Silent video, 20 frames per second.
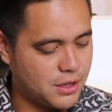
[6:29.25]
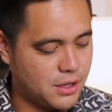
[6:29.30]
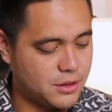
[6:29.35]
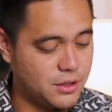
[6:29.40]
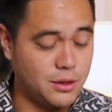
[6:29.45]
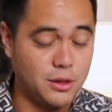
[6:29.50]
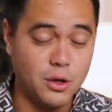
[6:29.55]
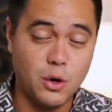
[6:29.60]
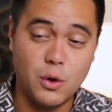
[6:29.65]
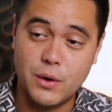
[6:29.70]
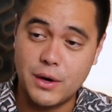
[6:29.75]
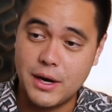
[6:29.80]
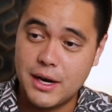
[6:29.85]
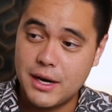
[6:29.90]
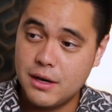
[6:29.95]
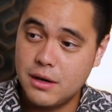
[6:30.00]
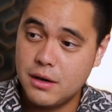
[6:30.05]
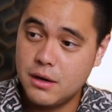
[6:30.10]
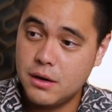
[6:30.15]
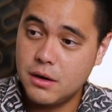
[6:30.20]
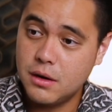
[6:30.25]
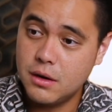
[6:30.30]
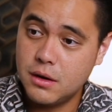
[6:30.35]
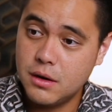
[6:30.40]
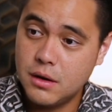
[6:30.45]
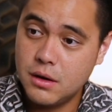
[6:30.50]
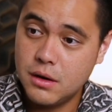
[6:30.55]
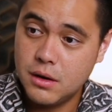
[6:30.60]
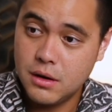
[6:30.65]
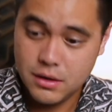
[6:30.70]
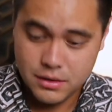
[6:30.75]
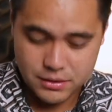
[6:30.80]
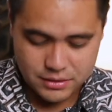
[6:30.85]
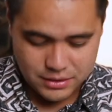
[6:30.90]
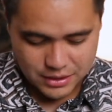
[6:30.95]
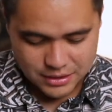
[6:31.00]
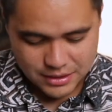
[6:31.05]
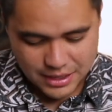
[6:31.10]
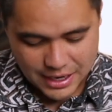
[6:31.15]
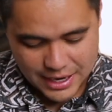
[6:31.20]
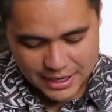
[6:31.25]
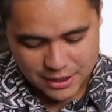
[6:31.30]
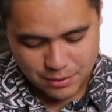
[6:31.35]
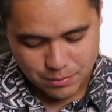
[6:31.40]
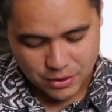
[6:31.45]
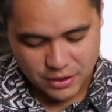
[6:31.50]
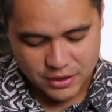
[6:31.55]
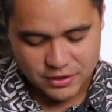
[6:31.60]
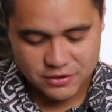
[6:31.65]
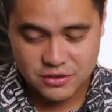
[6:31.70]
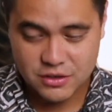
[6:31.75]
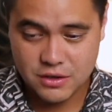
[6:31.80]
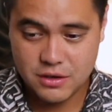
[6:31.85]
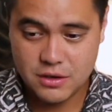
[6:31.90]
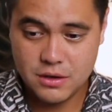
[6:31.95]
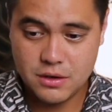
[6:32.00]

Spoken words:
on the lower end, and the higher parts.